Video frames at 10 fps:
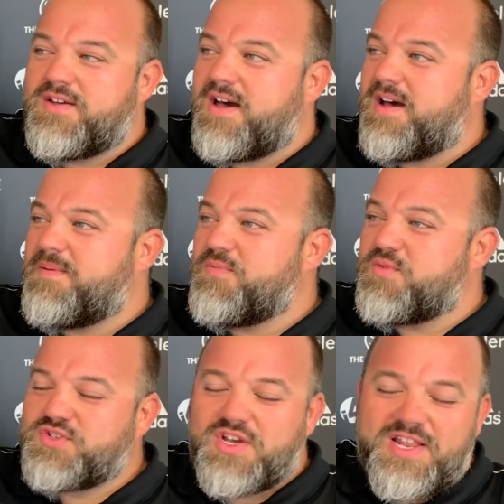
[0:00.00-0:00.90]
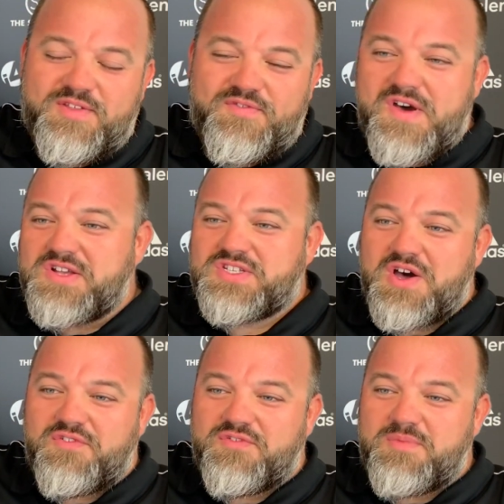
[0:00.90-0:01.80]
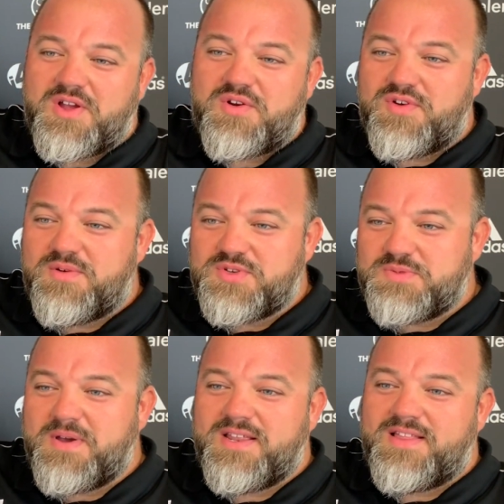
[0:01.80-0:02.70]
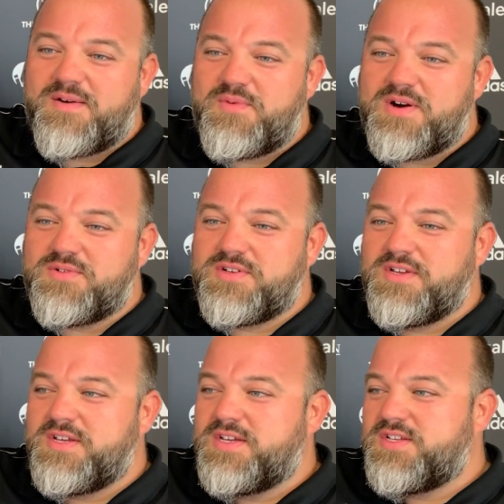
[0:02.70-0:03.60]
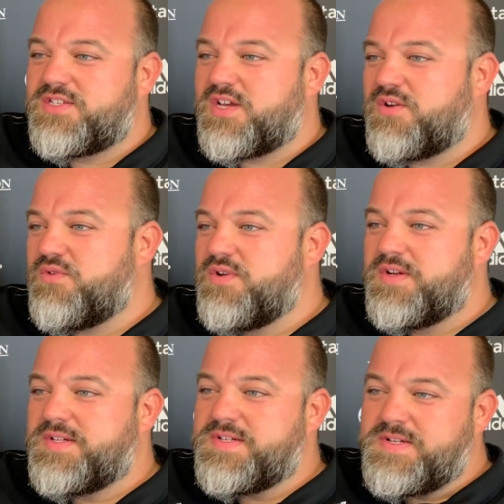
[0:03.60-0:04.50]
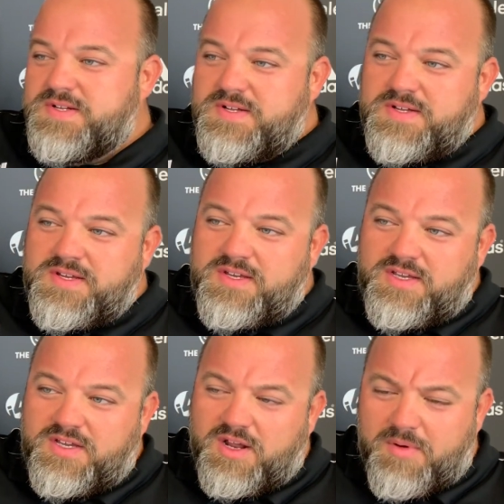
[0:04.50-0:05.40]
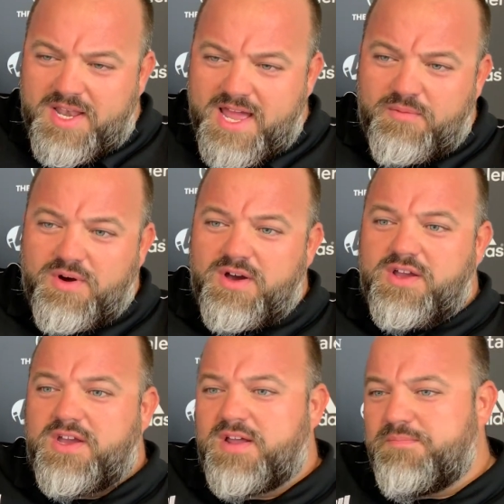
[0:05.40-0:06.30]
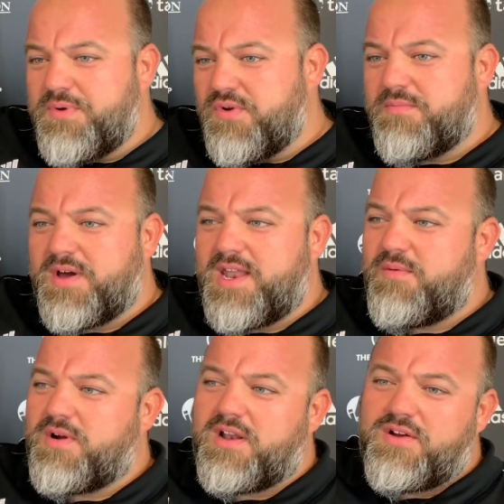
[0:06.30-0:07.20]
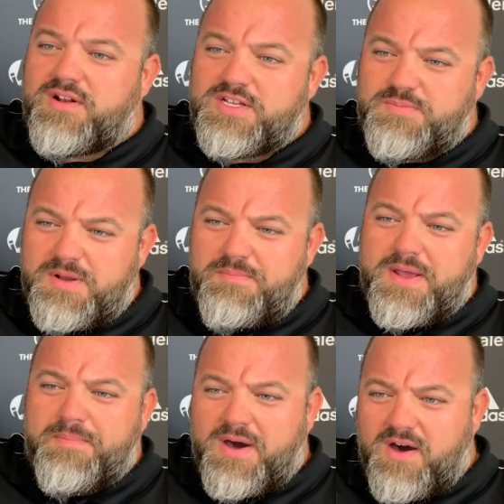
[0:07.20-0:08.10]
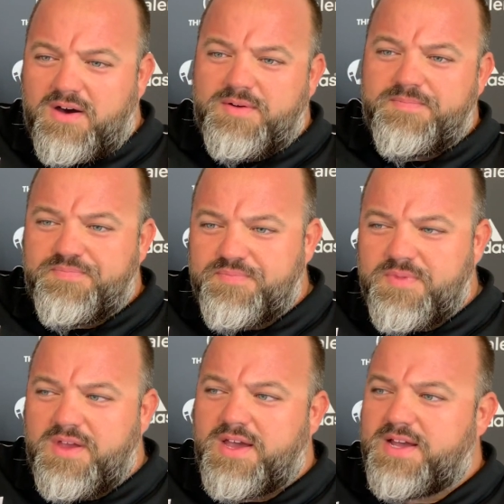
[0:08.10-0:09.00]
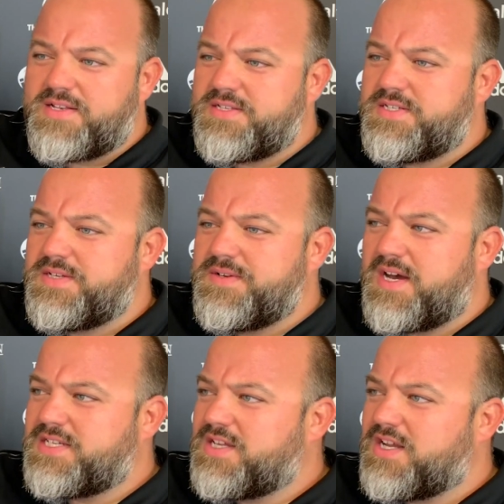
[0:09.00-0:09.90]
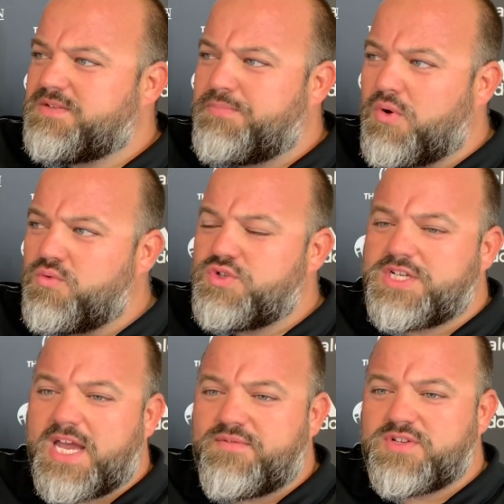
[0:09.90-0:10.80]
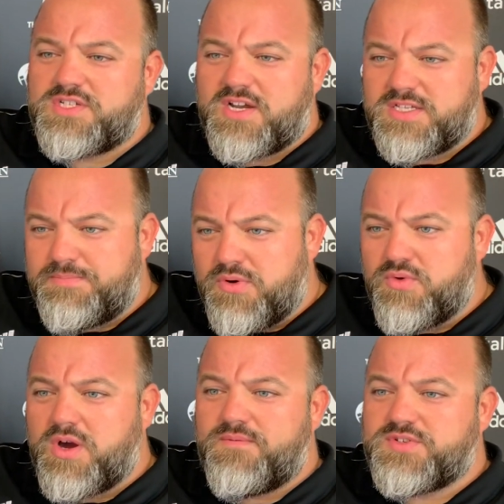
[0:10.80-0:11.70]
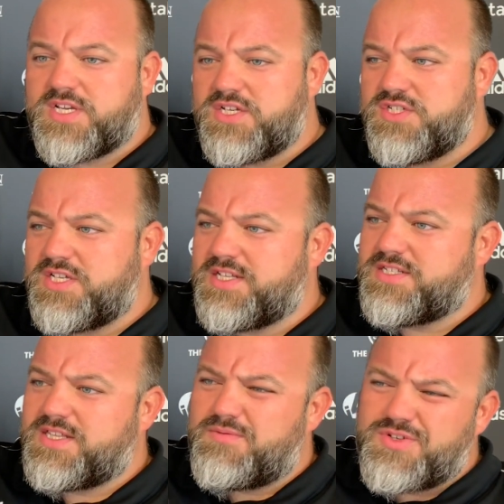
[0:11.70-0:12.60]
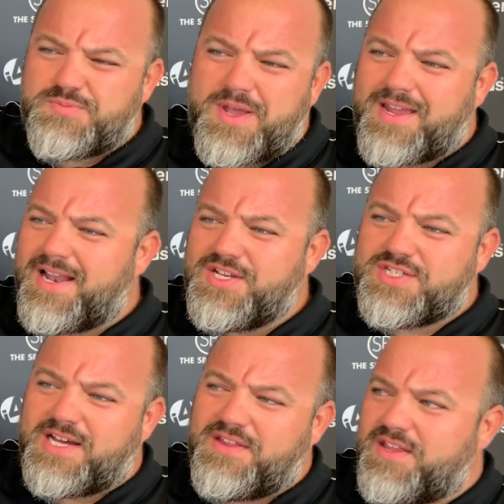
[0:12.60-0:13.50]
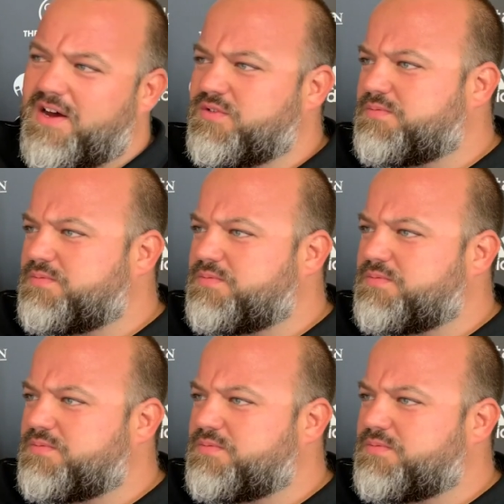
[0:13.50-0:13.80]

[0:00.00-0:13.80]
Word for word: um, or certainly the first half of my career was spent in that world so you know, my network and building my network locally has been a big part. And I started to pull together and started to pull conversations in. So there was speculation out there that I